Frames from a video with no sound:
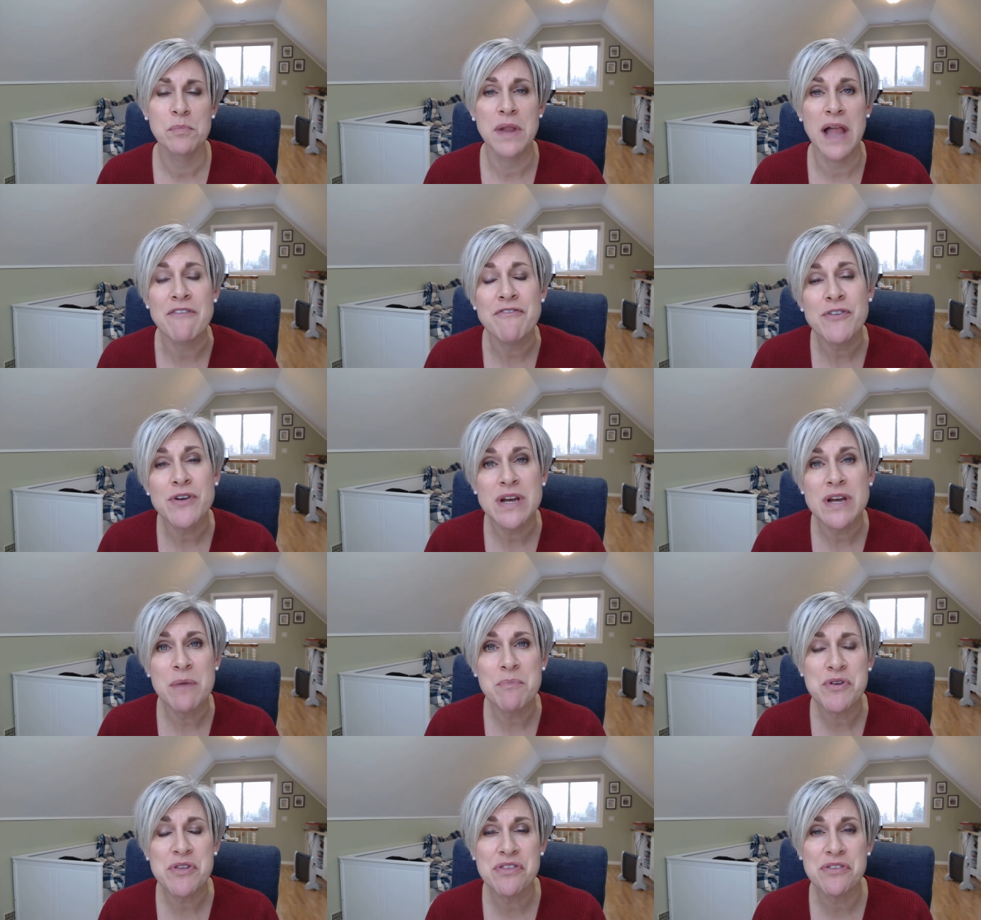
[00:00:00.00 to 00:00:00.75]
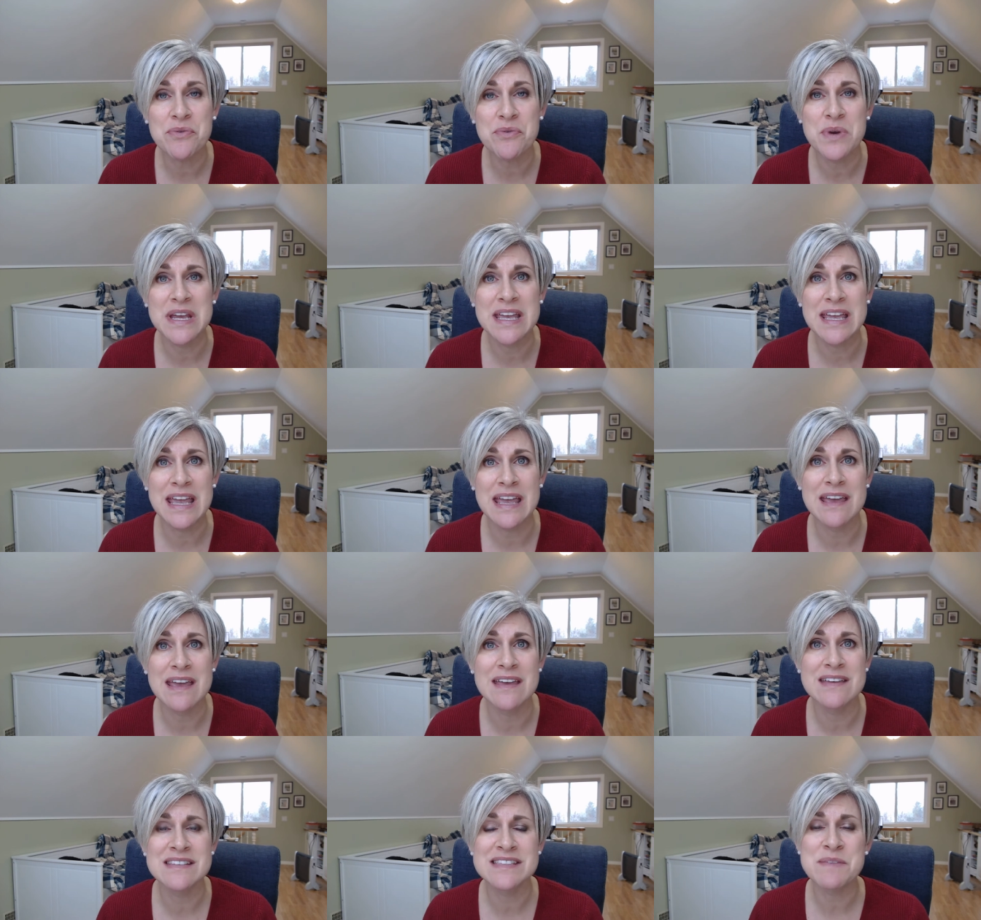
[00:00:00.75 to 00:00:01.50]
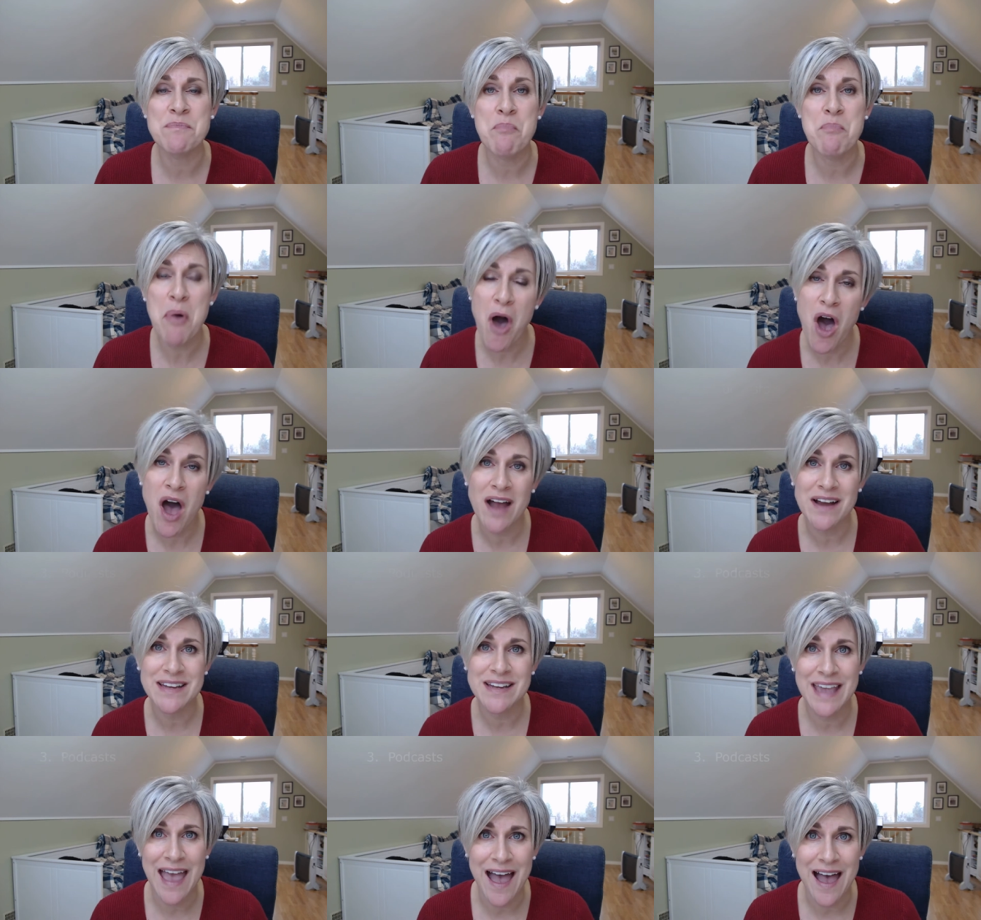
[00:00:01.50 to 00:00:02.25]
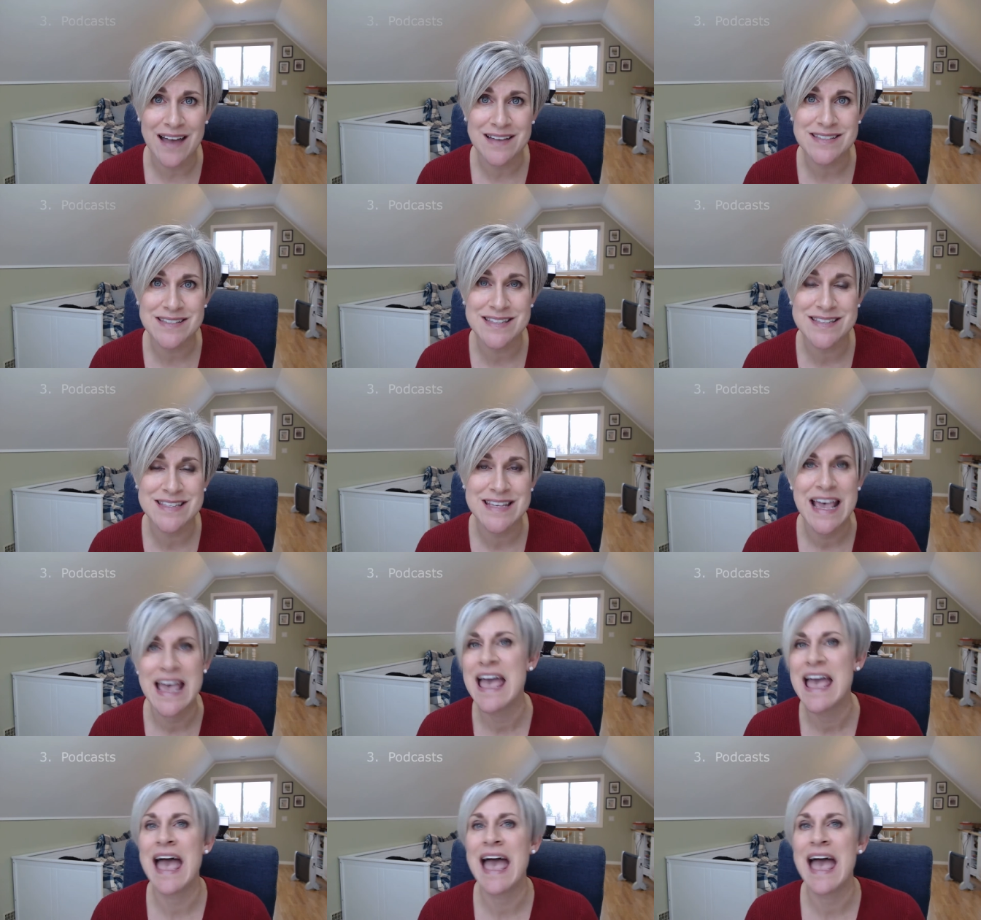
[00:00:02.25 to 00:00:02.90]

Platform number three is podcasts.